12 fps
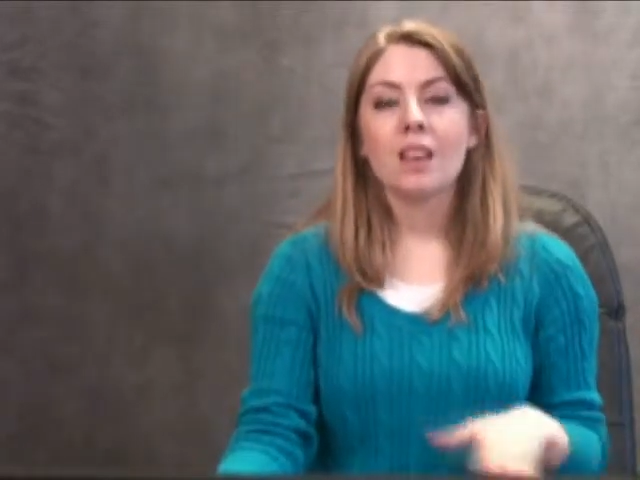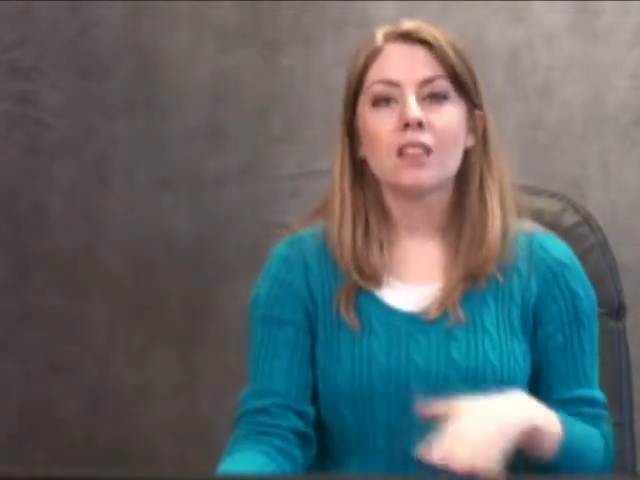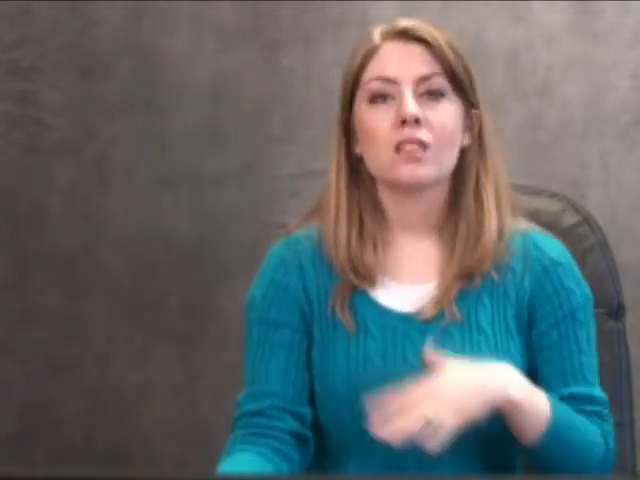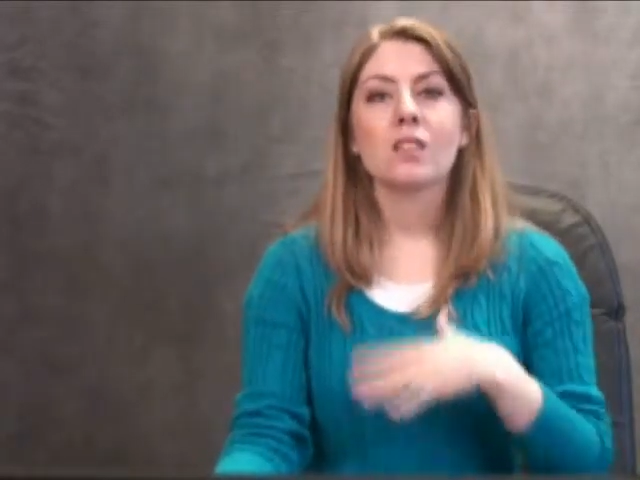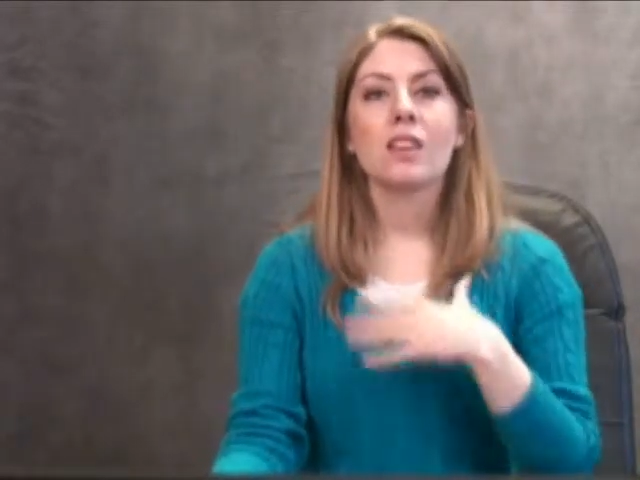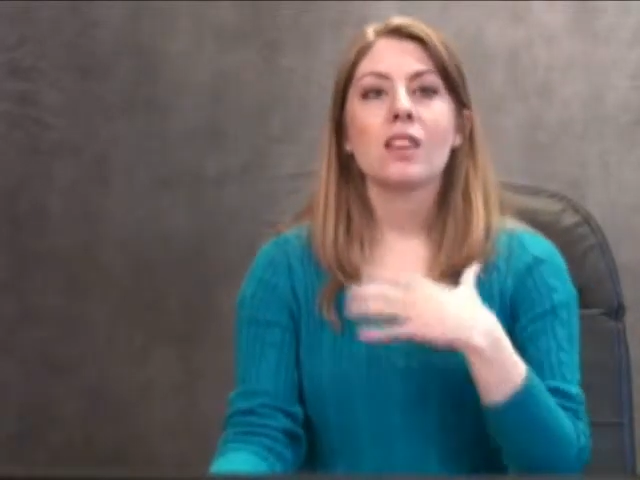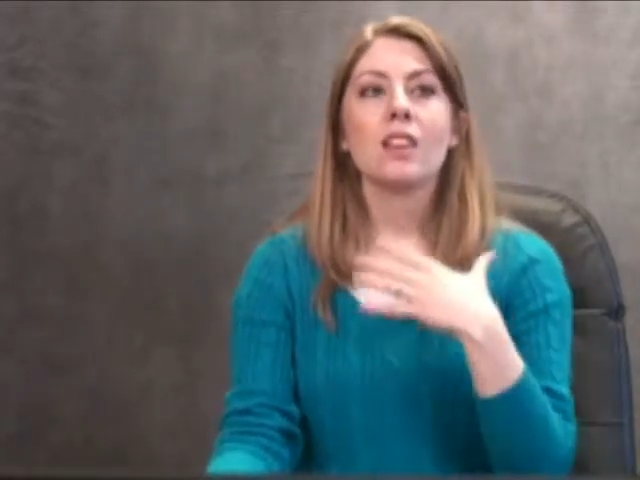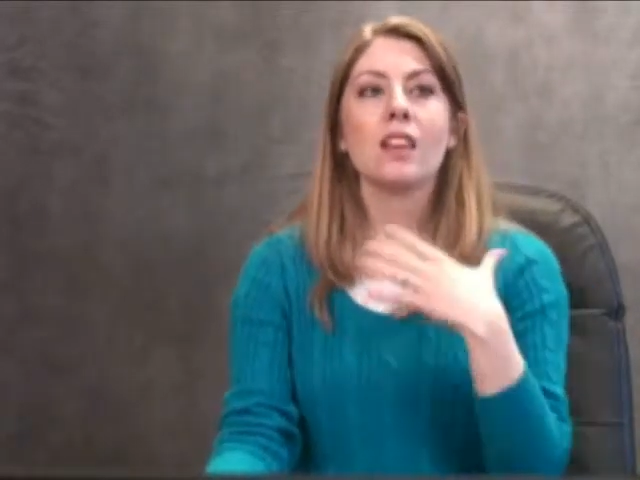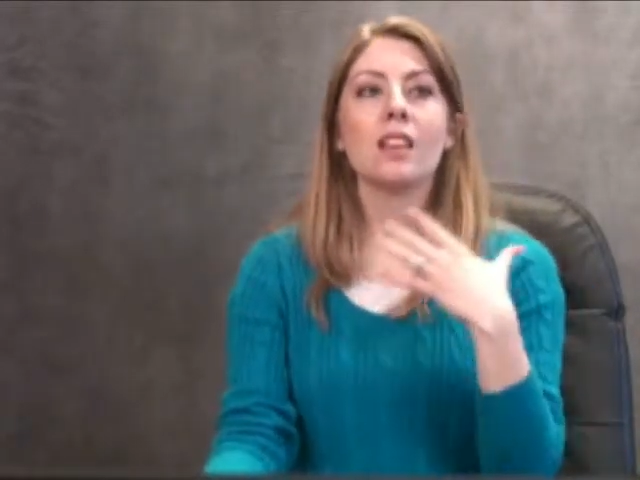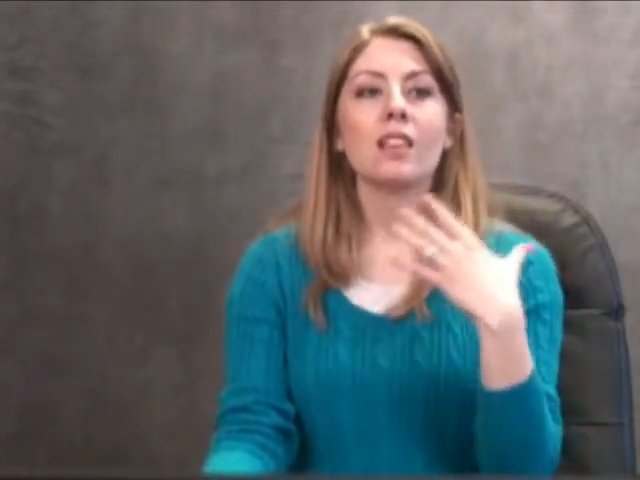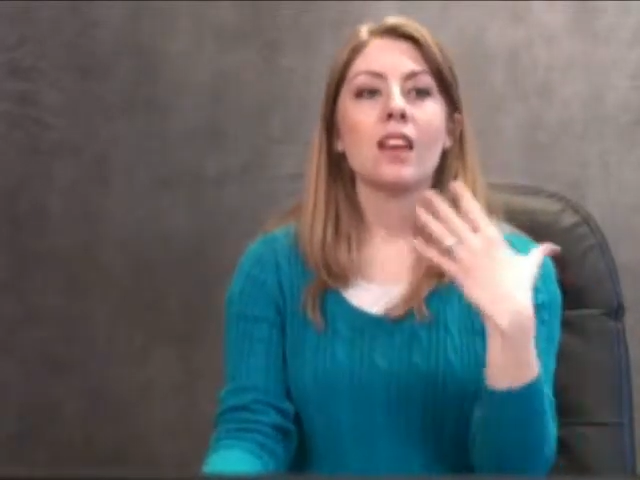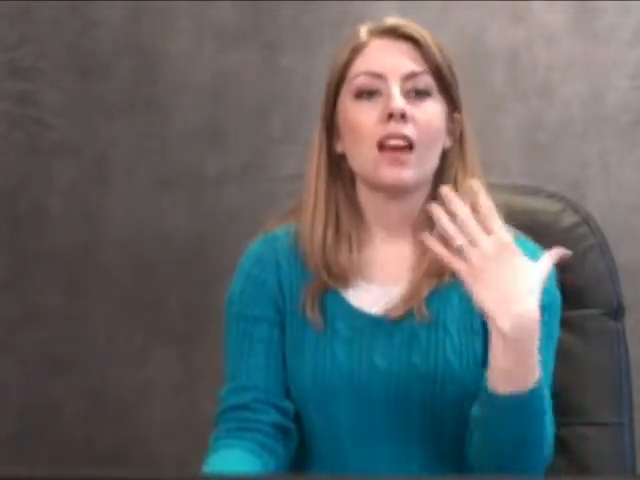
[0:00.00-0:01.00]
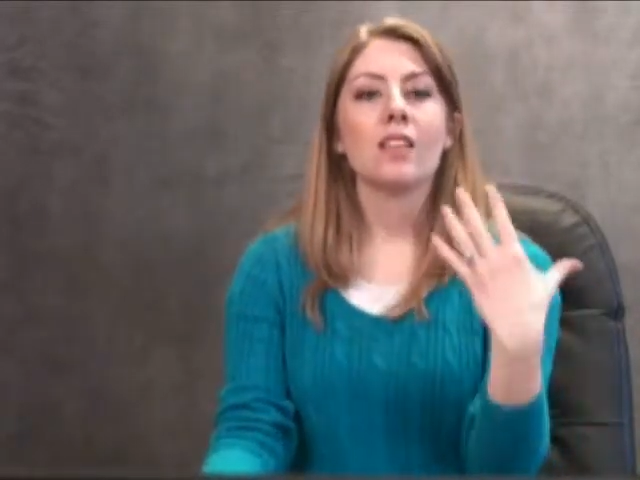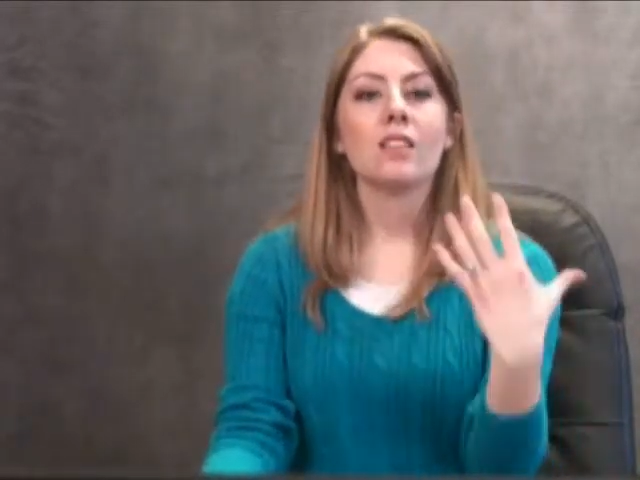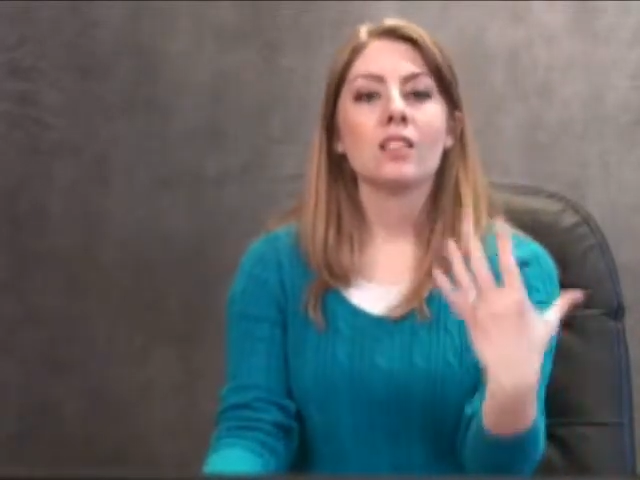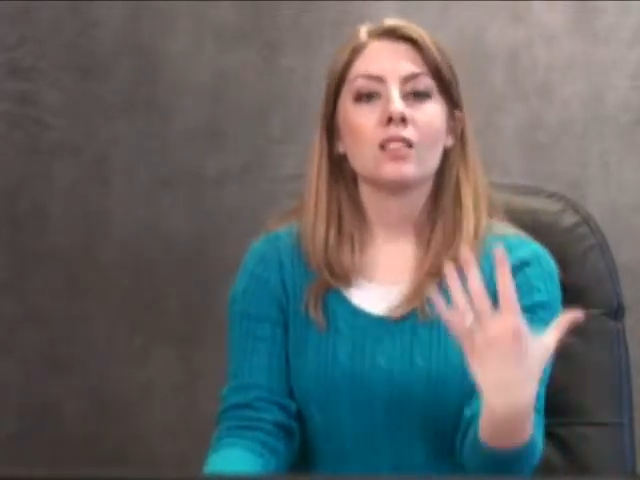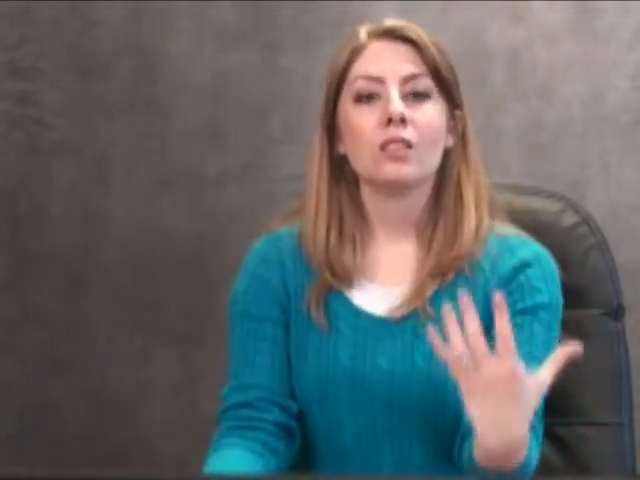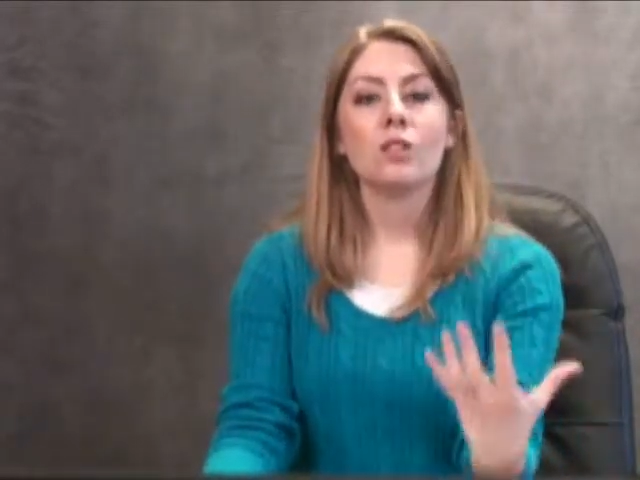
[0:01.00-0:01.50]
So they think that
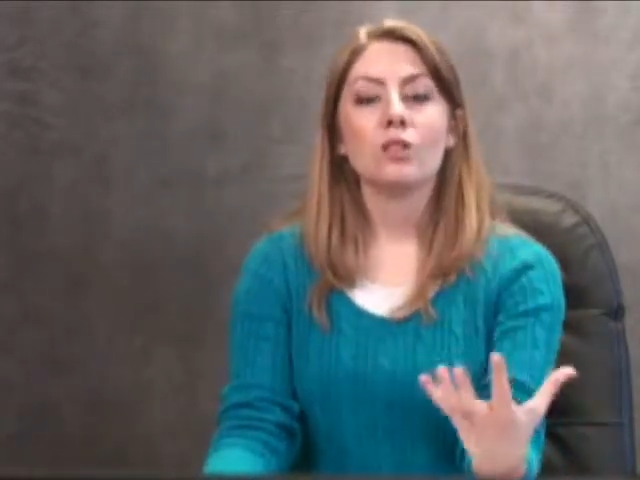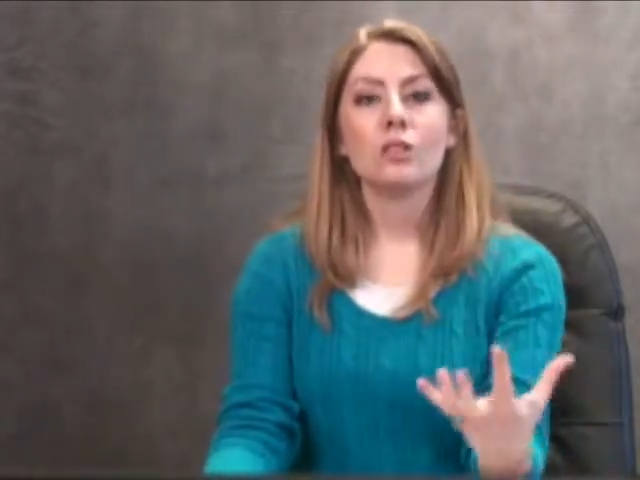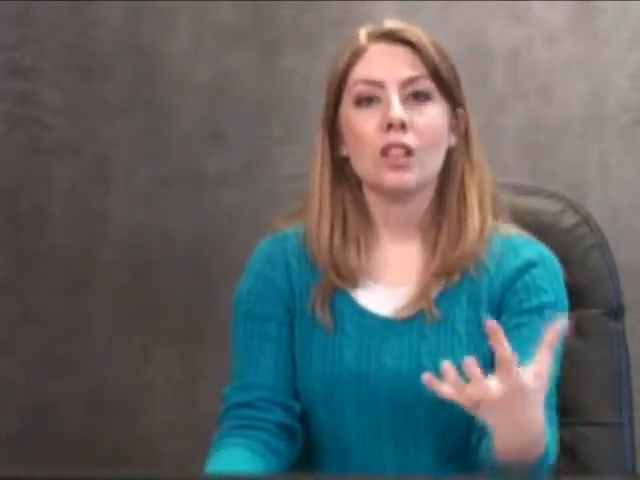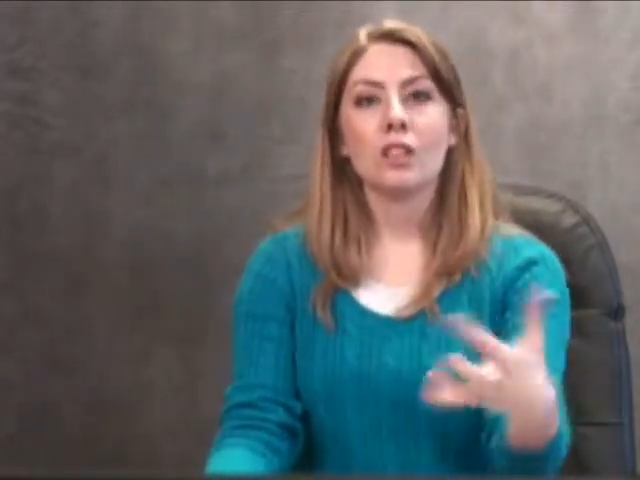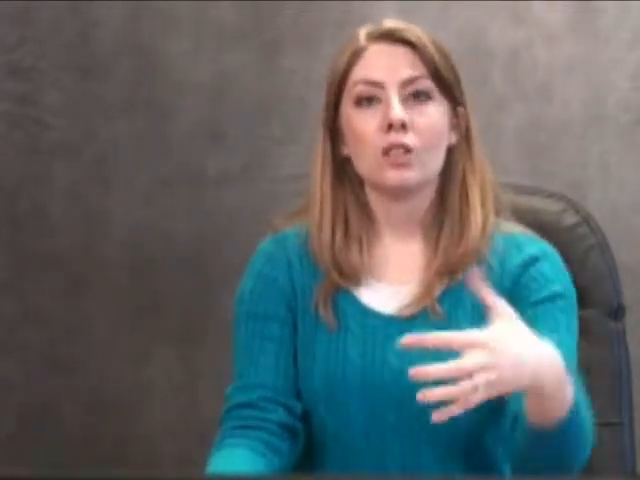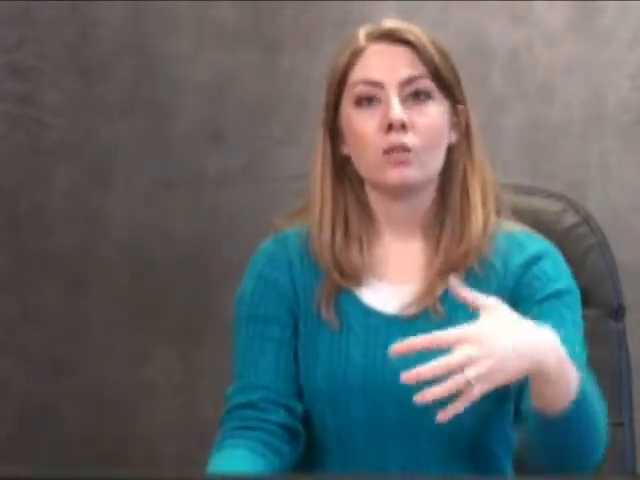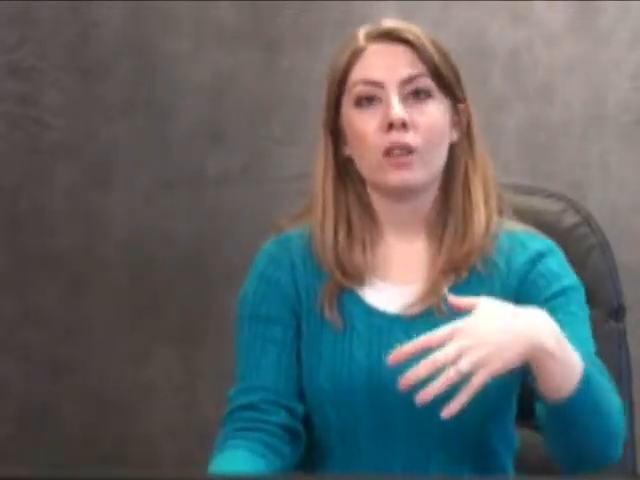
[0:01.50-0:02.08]
this association